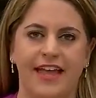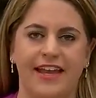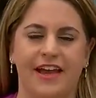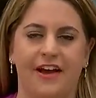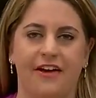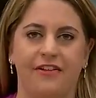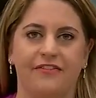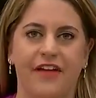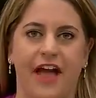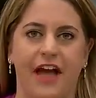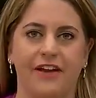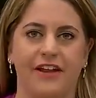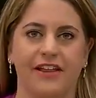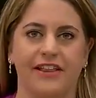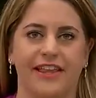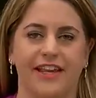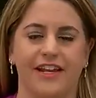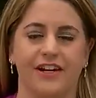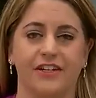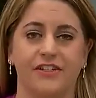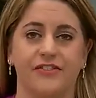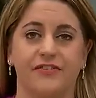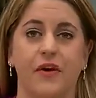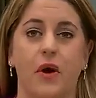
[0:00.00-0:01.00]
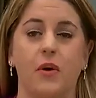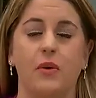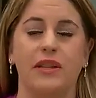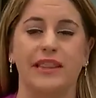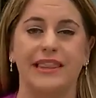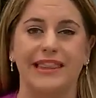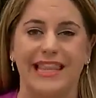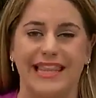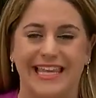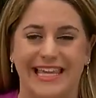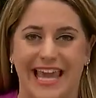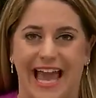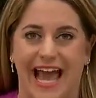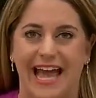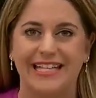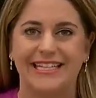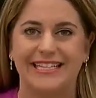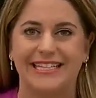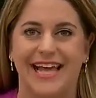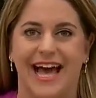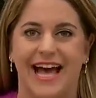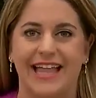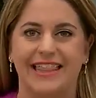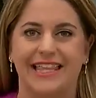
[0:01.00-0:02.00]
Now, if county leaders vote
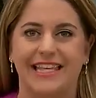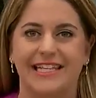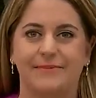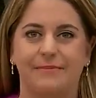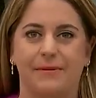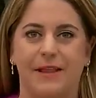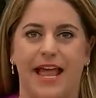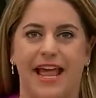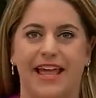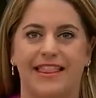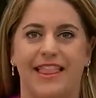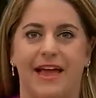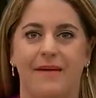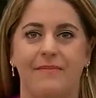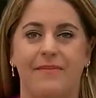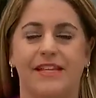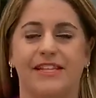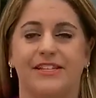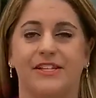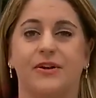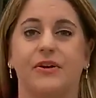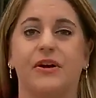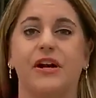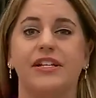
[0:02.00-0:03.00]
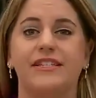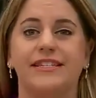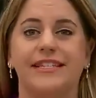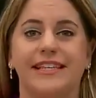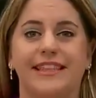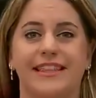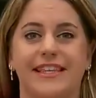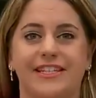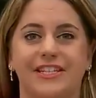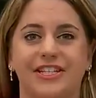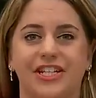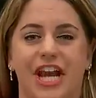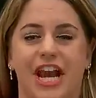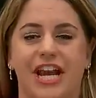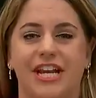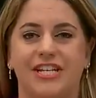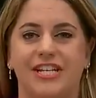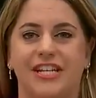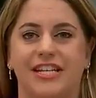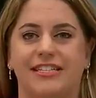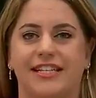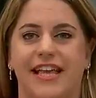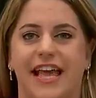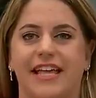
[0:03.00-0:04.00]
yes on this plan, that means you could see these
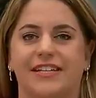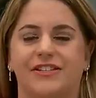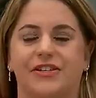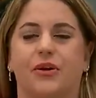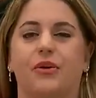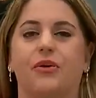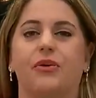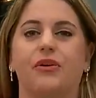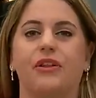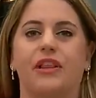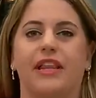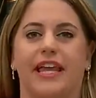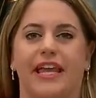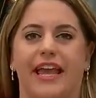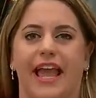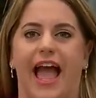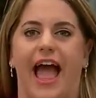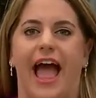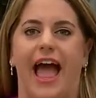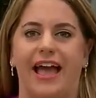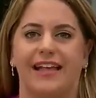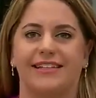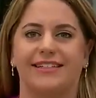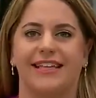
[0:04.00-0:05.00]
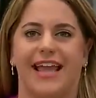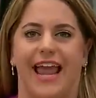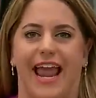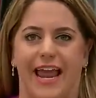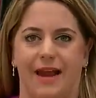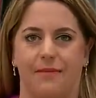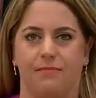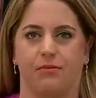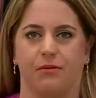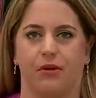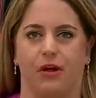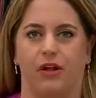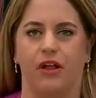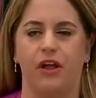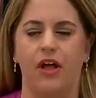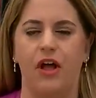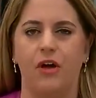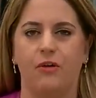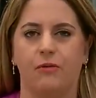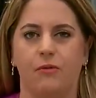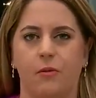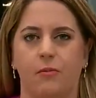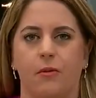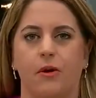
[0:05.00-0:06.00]
changes as early as April.
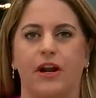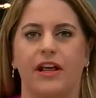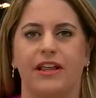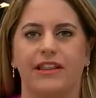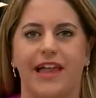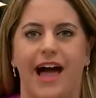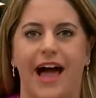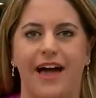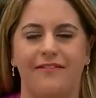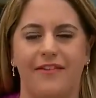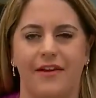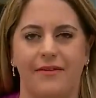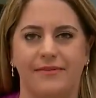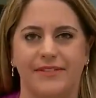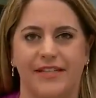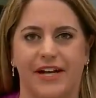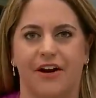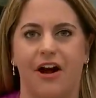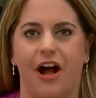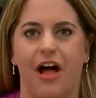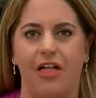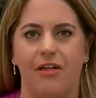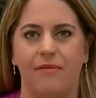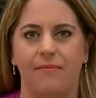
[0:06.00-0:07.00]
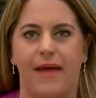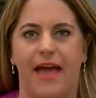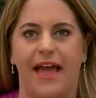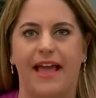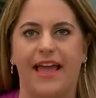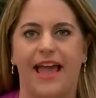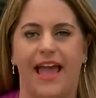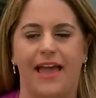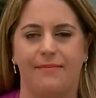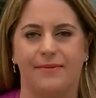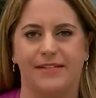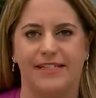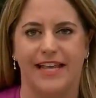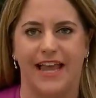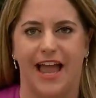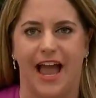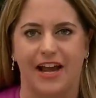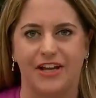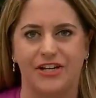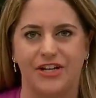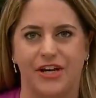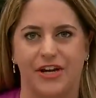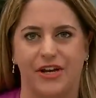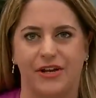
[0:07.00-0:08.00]
Reporting live, I'm Sarah Hollenbeck,
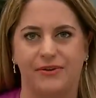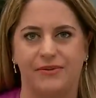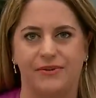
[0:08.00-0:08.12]
ABC Action